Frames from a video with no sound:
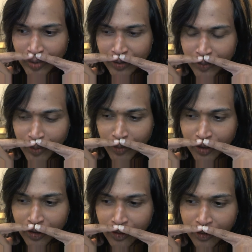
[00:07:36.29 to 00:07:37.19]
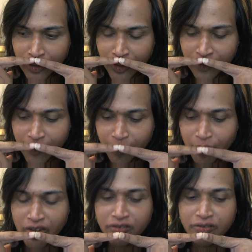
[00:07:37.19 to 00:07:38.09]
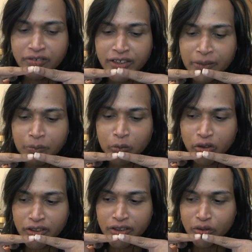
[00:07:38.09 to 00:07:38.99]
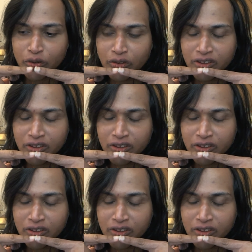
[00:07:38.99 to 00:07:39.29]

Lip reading: and people are like three employees.